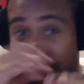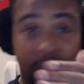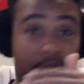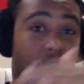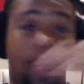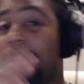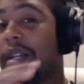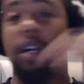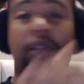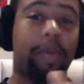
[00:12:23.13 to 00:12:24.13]
if we rewind
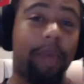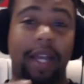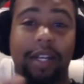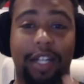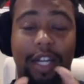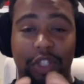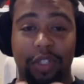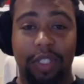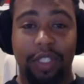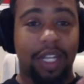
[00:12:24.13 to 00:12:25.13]
it all the way back,
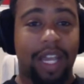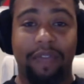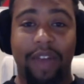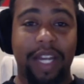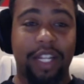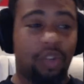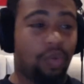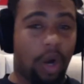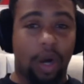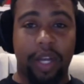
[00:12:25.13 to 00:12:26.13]
Gundren invited
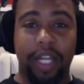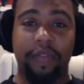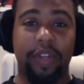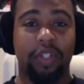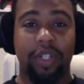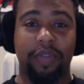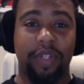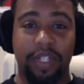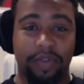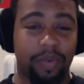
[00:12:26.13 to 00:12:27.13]
you all individually
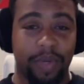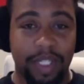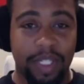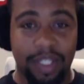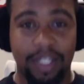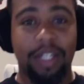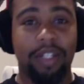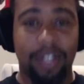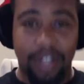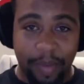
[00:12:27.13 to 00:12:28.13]
for different reasons
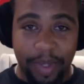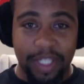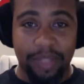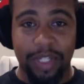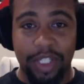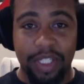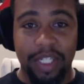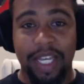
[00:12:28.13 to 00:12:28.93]
to come on this mission.